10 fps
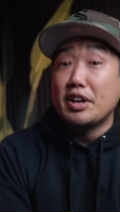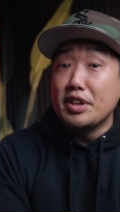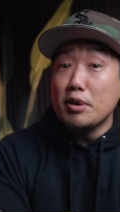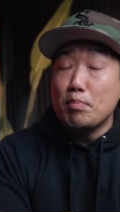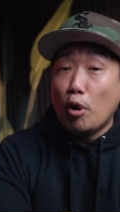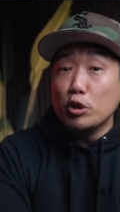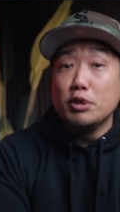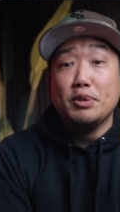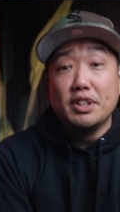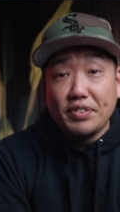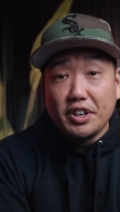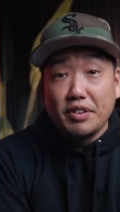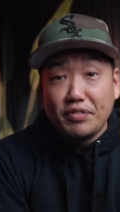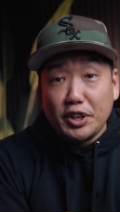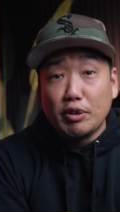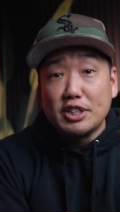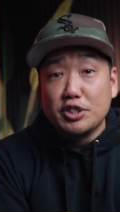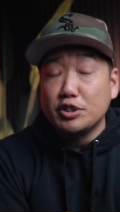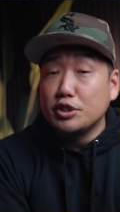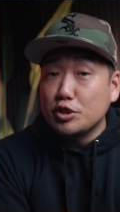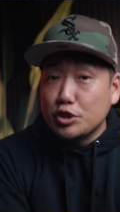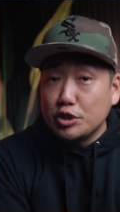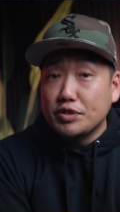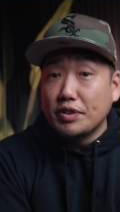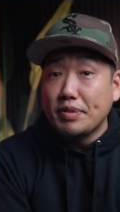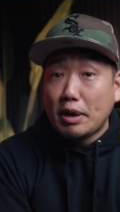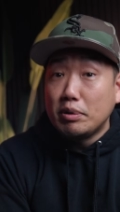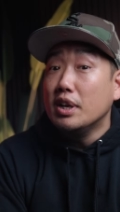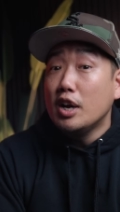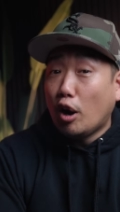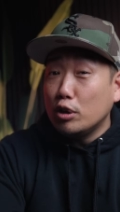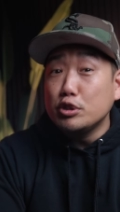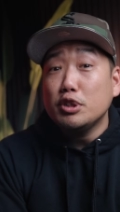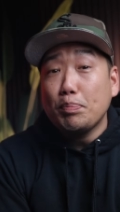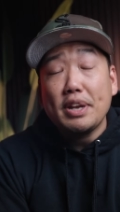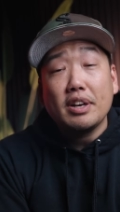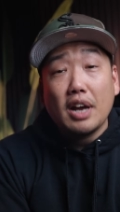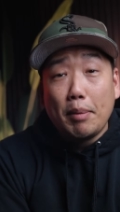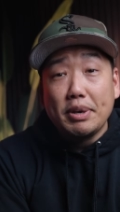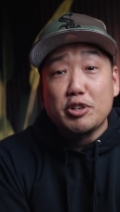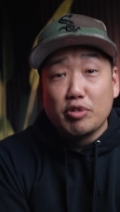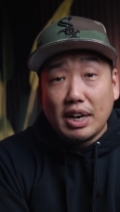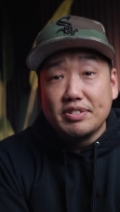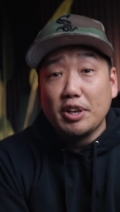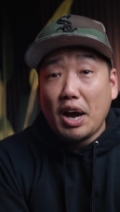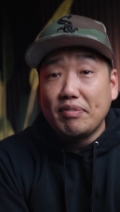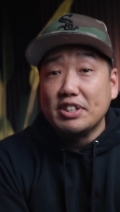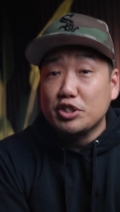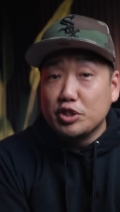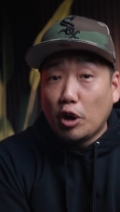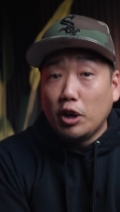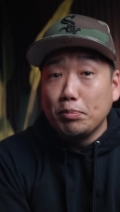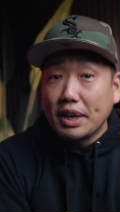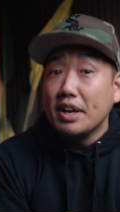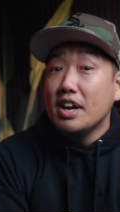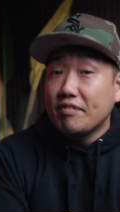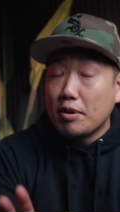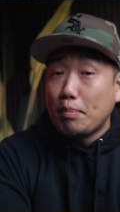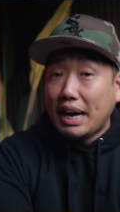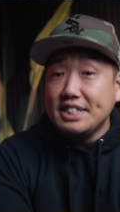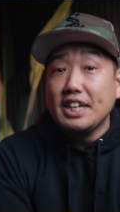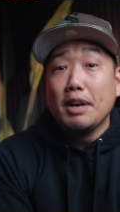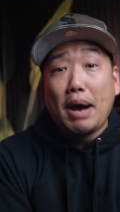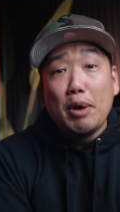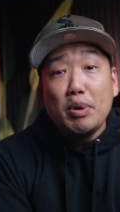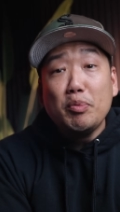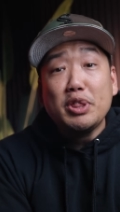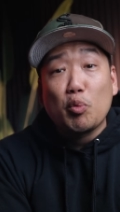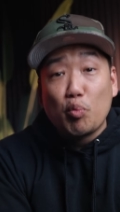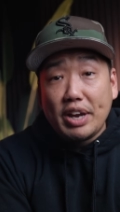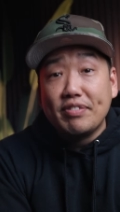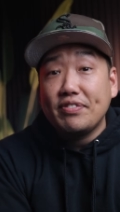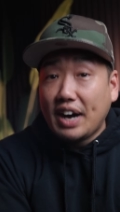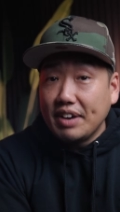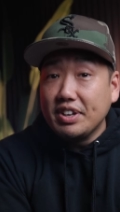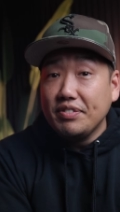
Now there are multiple different configurations to choose from that will also depend on how many drives that you have installed, but for my setup, I went with the RAID 5